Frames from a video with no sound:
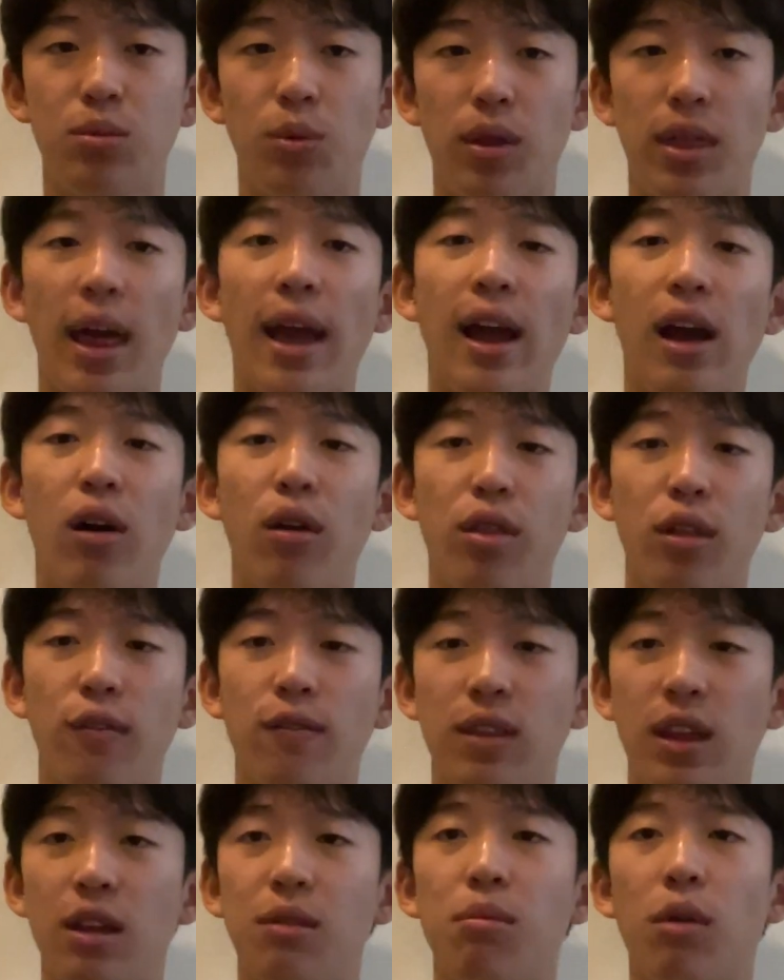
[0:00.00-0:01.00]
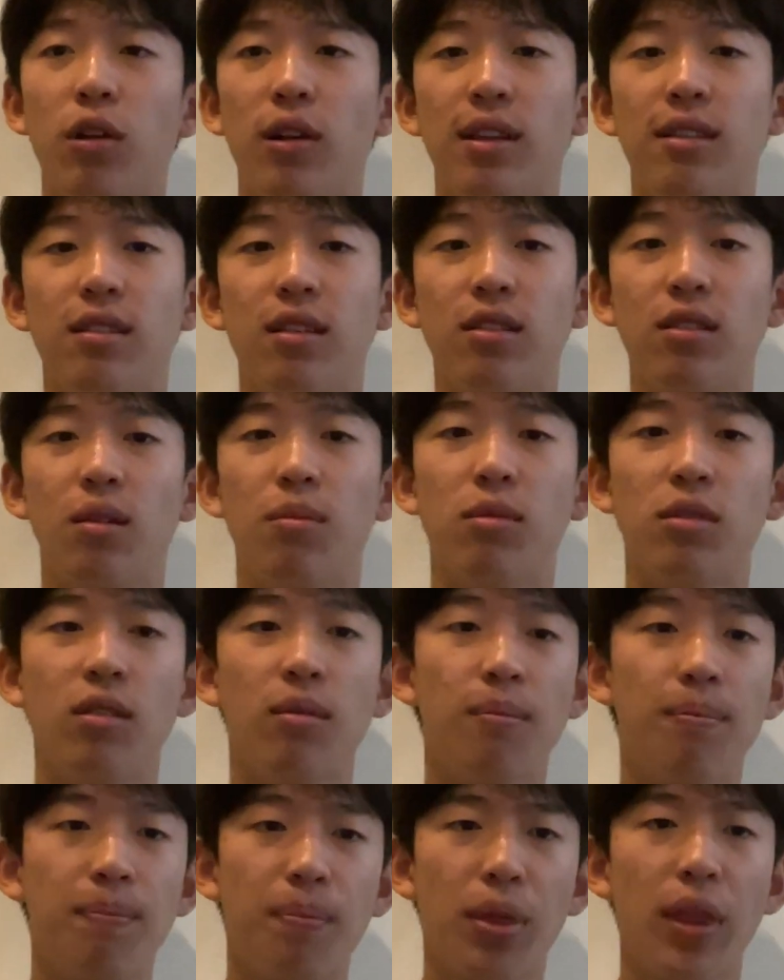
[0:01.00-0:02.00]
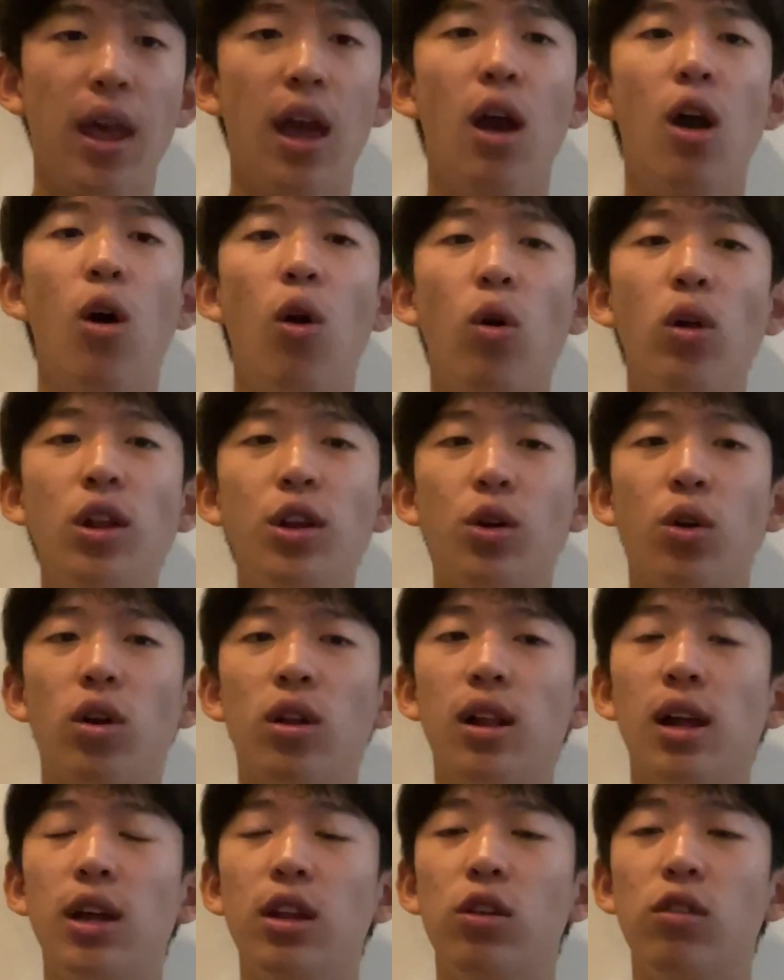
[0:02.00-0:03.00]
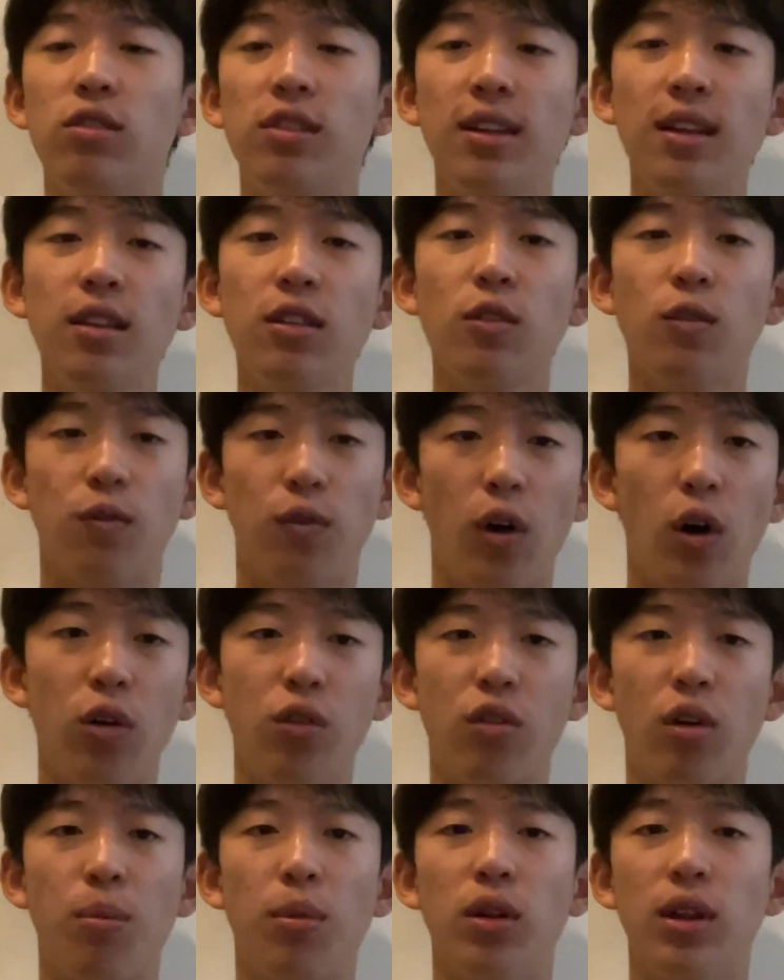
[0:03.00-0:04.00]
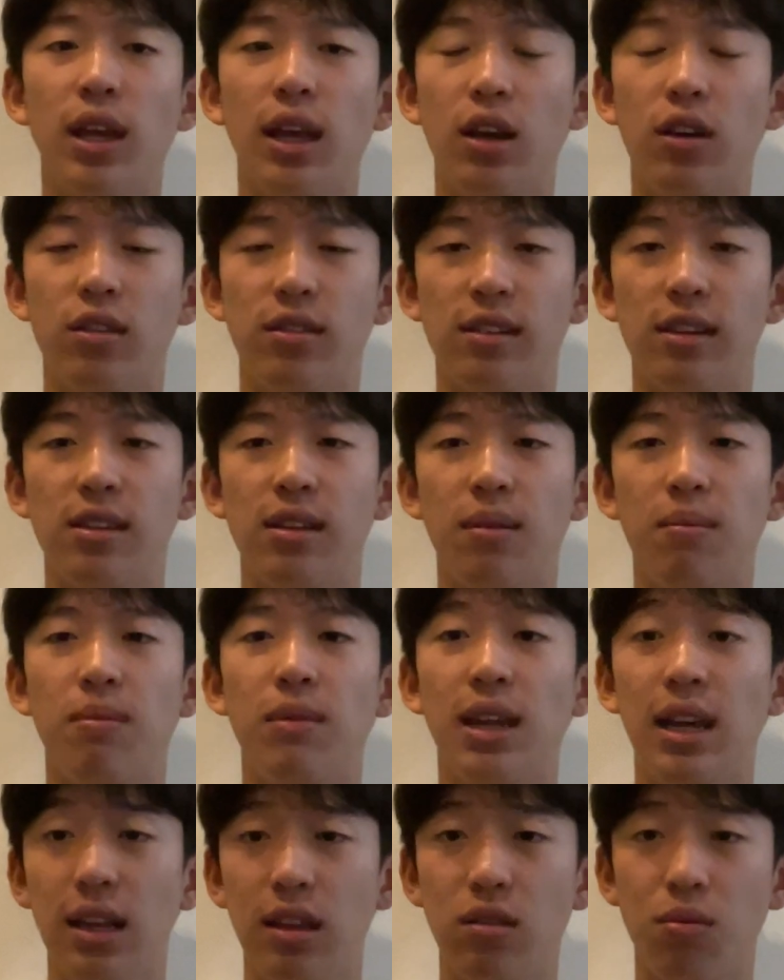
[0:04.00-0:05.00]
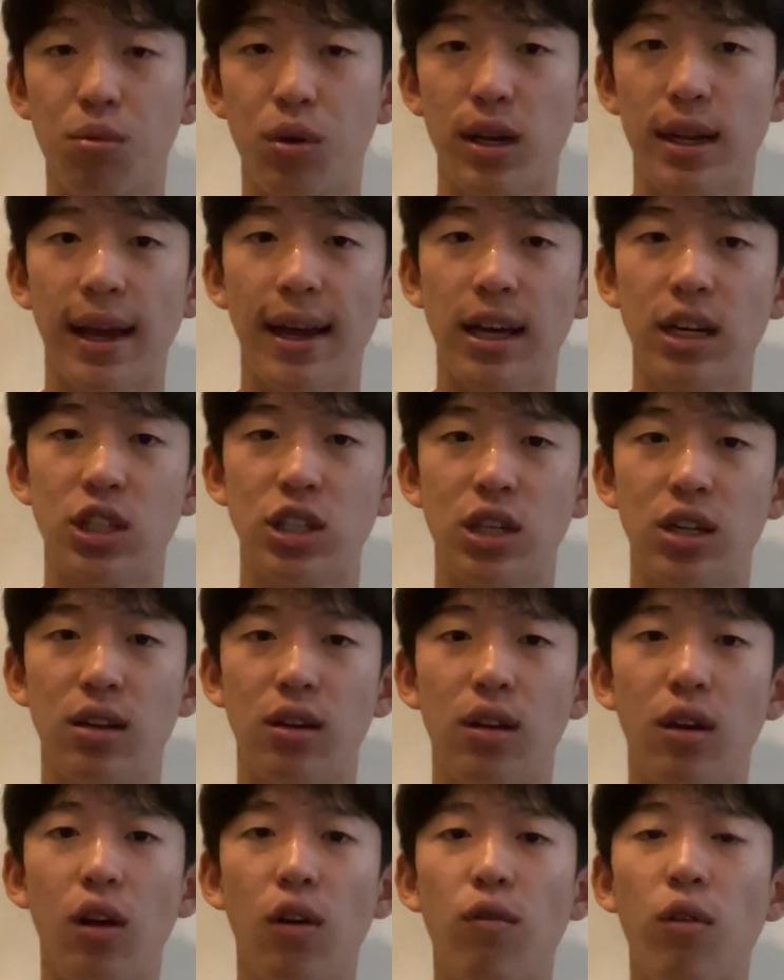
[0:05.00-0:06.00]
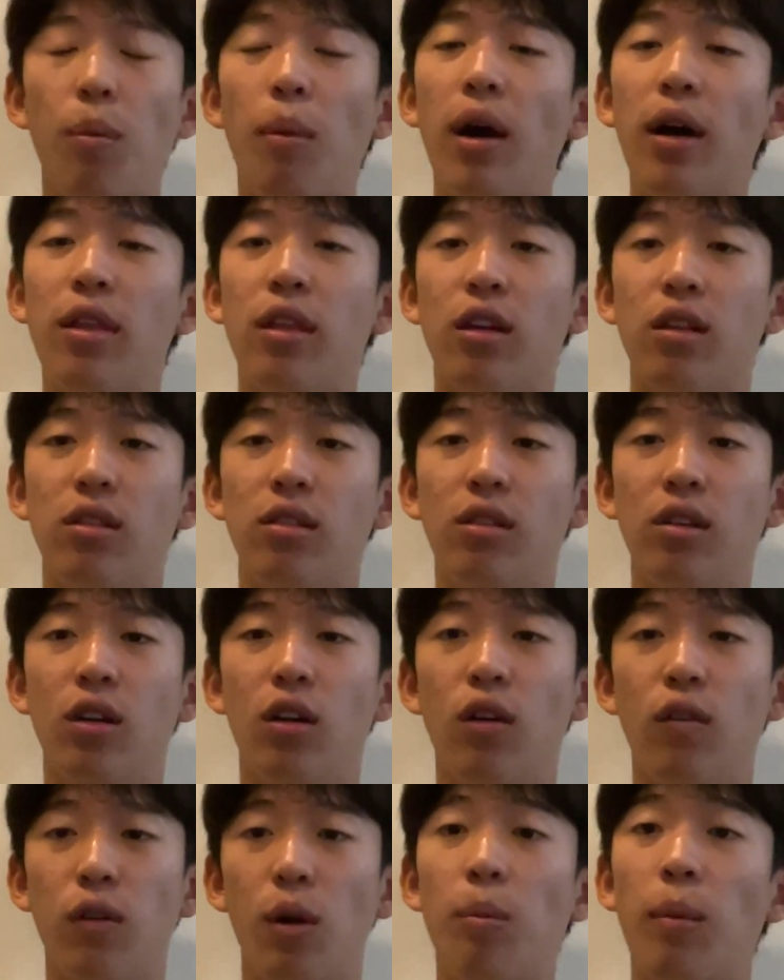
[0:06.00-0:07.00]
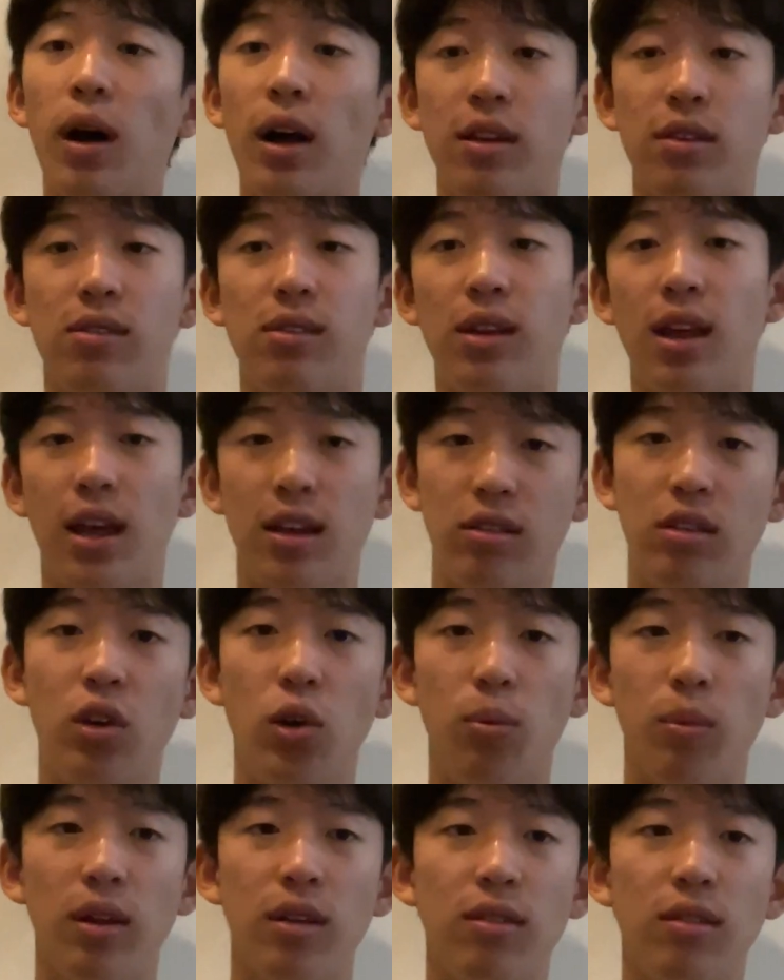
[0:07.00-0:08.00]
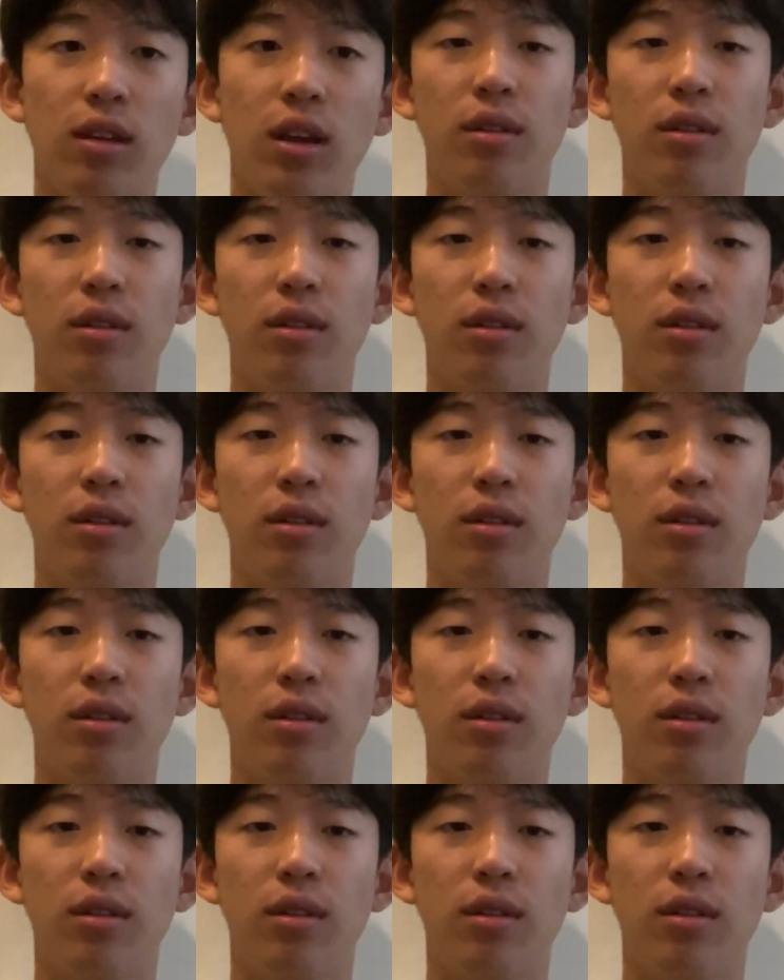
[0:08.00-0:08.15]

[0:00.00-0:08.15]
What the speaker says: with the health of these marine systems. All in all, New Zealand's vulnerable ecosystem needs protection from others, from us as humans.